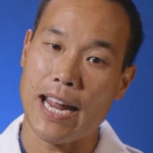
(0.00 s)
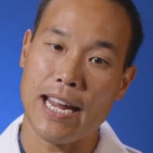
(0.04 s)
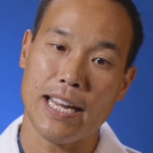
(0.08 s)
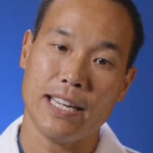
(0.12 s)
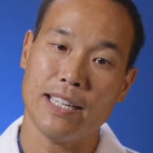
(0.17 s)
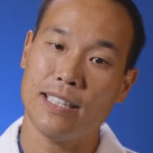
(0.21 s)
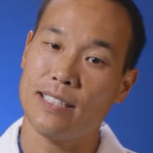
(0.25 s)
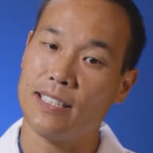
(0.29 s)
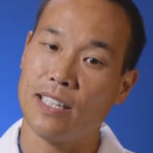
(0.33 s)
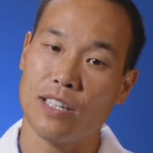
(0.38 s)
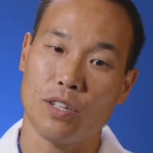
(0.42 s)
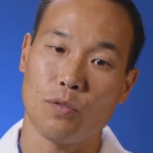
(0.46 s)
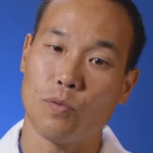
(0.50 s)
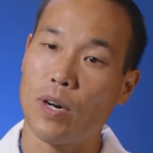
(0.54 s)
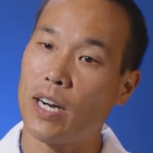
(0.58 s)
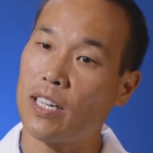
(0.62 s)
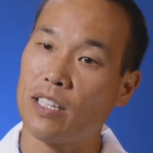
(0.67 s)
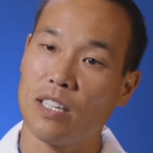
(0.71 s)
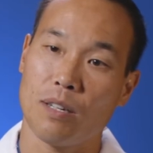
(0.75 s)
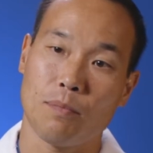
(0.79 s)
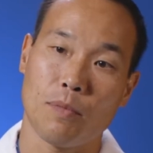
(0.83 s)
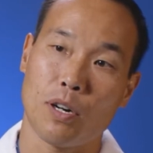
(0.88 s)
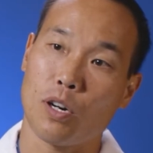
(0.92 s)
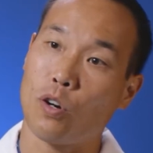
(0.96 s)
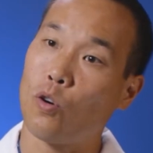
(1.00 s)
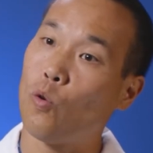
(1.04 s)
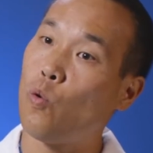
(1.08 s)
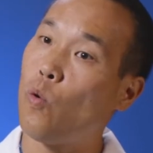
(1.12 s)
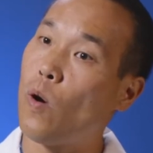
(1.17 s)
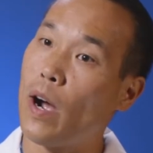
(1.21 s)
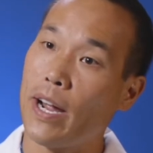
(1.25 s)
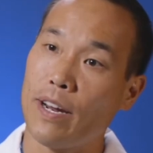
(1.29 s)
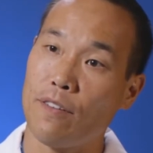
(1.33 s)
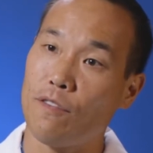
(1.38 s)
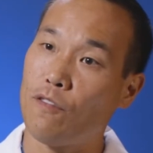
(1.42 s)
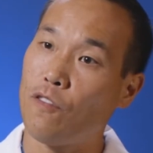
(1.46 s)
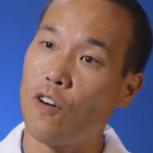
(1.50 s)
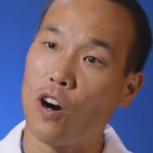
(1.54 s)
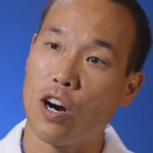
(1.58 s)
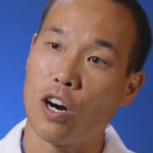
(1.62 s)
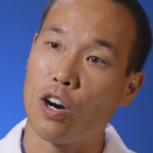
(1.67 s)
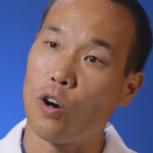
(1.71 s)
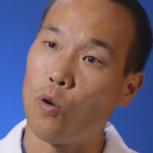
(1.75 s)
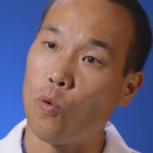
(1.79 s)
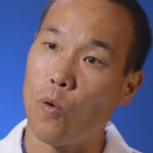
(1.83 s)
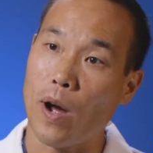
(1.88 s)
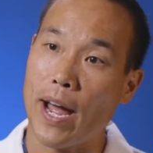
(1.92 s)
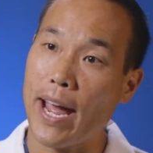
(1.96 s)
anus and the rectum are quite
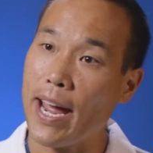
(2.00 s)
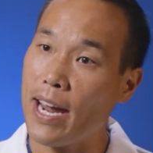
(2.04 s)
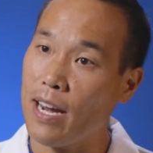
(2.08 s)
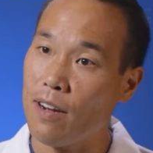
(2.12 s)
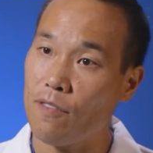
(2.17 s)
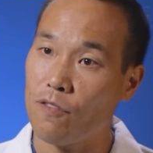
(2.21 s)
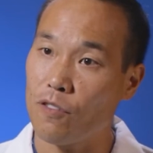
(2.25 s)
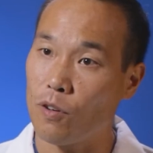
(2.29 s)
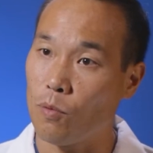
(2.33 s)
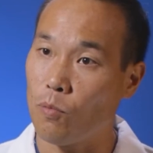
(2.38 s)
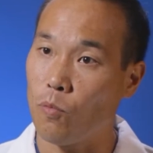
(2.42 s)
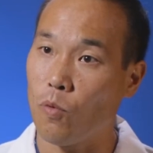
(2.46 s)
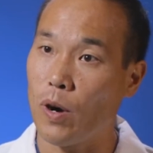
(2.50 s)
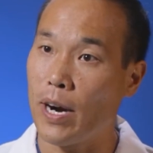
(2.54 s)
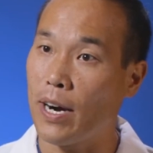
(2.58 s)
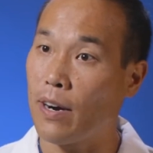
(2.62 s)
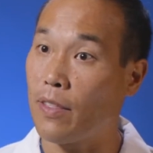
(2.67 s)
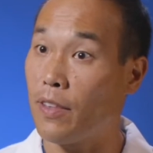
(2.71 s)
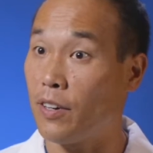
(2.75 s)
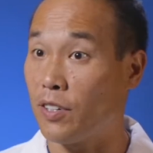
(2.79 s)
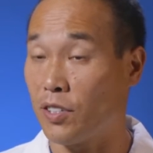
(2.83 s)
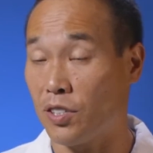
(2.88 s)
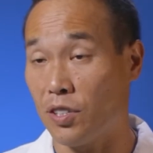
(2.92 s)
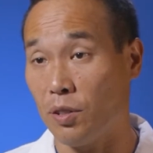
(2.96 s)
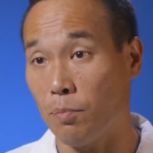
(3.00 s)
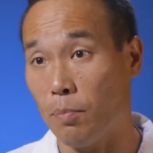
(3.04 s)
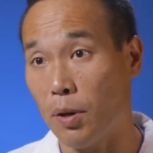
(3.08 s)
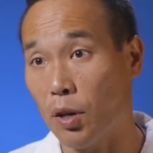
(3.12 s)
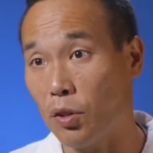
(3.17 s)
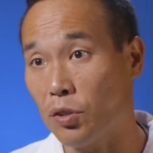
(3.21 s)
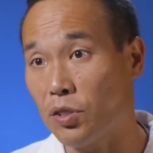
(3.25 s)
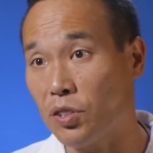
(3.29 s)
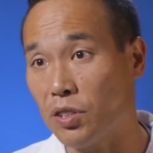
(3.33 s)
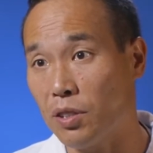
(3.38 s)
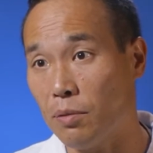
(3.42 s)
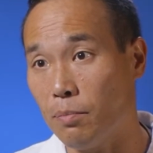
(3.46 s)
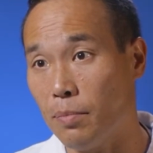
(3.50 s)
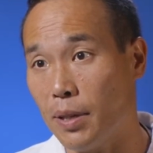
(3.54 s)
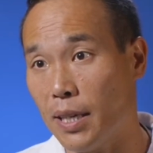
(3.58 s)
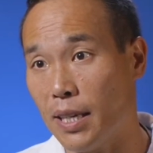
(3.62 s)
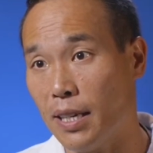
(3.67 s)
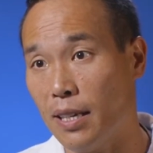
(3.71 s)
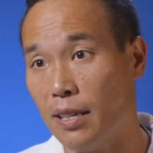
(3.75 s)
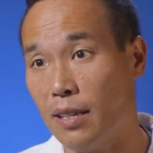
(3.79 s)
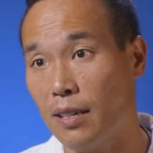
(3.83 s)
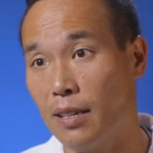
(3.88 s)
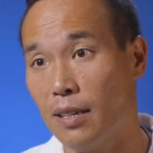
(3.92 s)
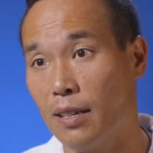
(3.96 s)
far away from where they're supposed to
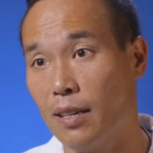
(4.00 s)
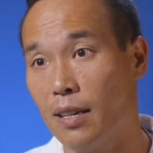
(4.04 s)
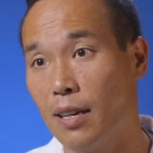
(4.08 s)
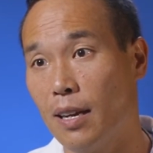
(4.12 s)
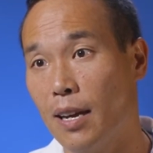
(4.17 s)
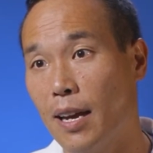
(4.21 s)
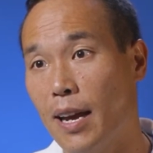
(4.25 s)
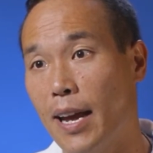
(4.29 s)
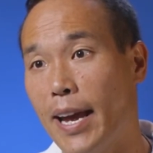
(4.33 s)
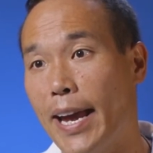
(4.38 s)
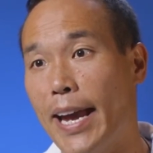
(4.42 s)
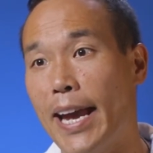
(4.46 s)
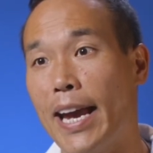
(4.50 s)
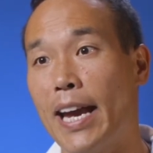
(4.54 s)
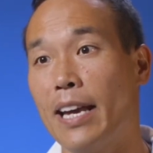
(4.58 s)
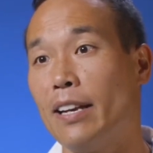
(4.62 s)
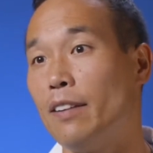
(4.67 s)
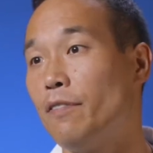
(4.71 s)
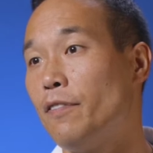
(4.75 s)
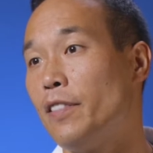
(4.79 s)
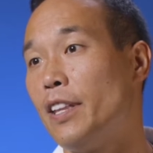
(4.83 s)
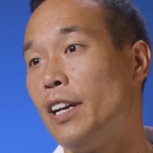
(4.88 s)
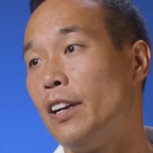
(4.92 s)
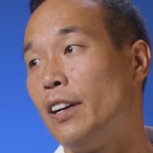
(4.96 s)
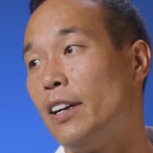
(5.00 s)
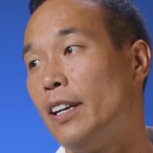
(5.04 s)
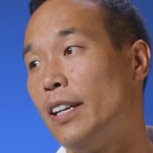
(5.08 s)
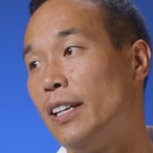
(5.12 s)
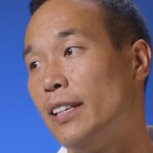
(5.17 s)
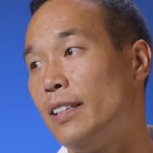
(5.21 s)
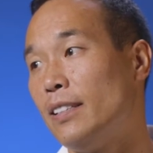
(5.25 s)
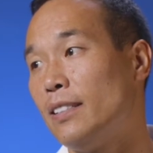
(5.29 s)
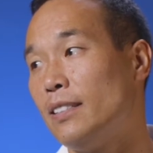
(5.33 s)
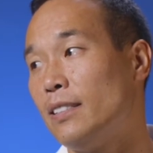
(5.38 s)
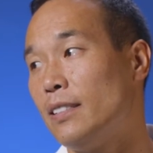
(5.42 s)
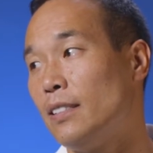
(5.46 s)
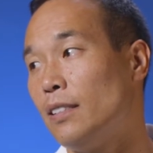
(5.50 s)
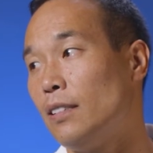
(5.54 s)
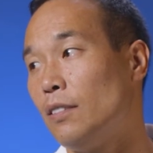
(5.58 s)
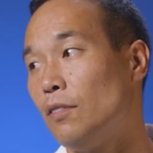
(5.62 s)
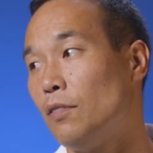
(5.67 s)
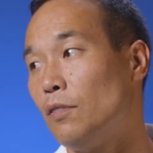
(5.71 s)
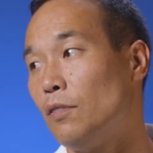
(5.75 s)
be, and if there is